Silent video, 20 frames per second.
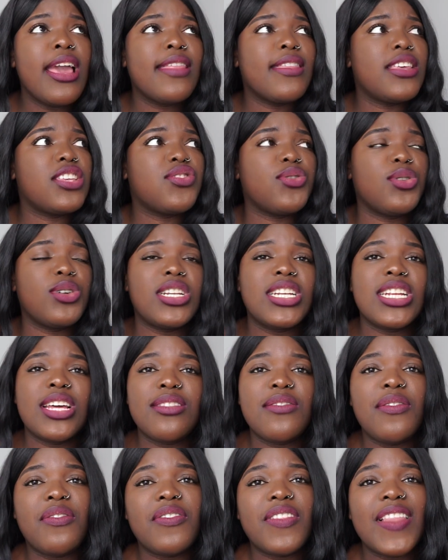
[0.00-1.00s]
They sorted out
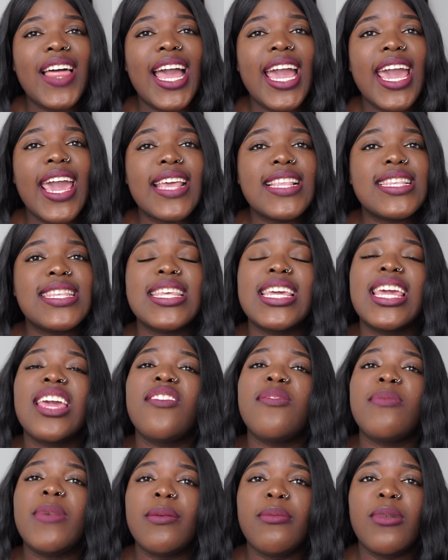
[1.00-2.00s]
the flights. They
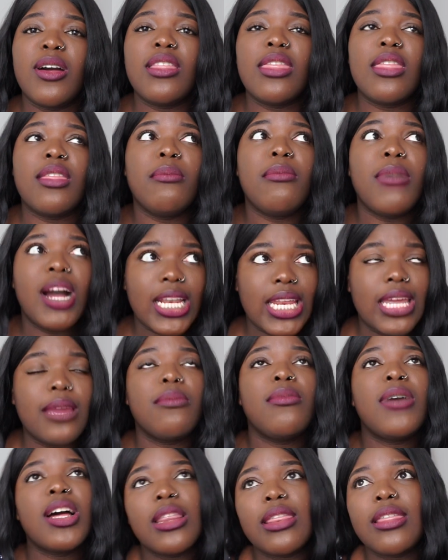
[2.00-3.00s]
give me mon money
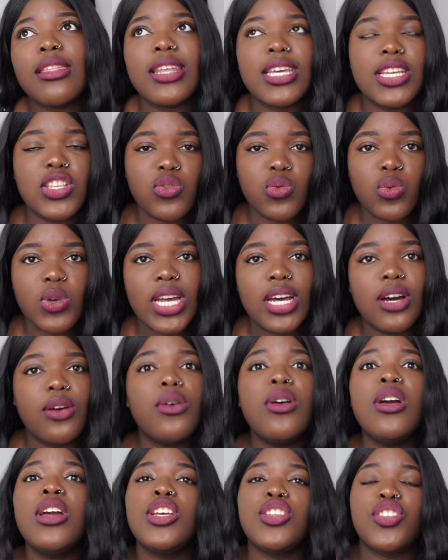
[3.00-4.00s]
monthly as well.